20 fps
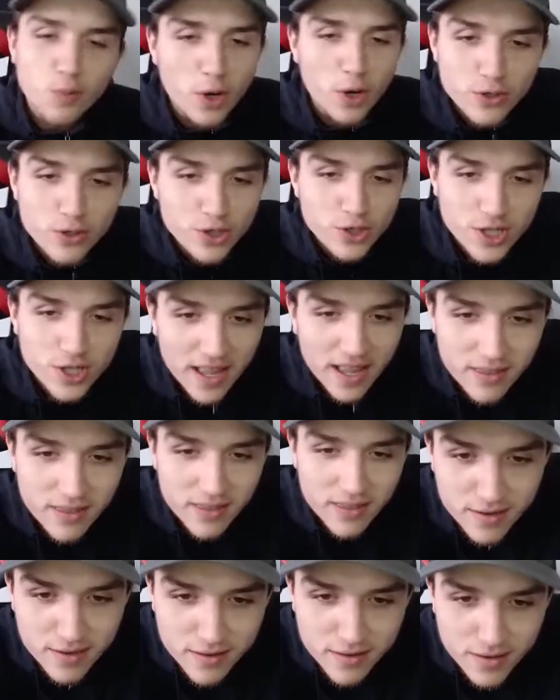to understand
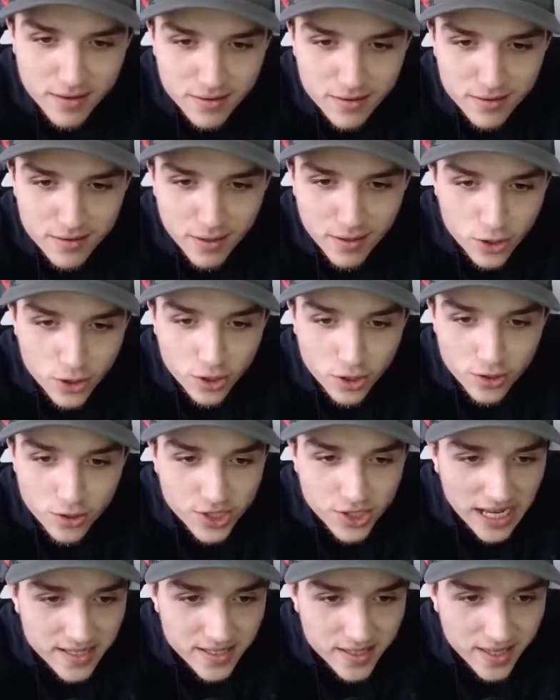the logical
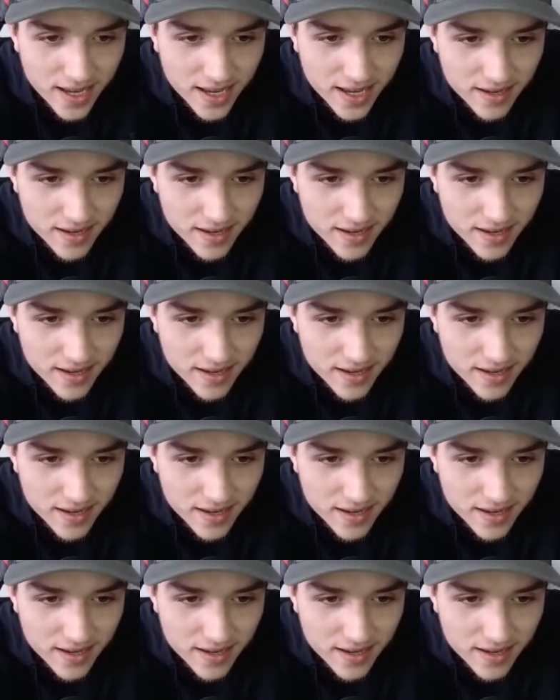sense there.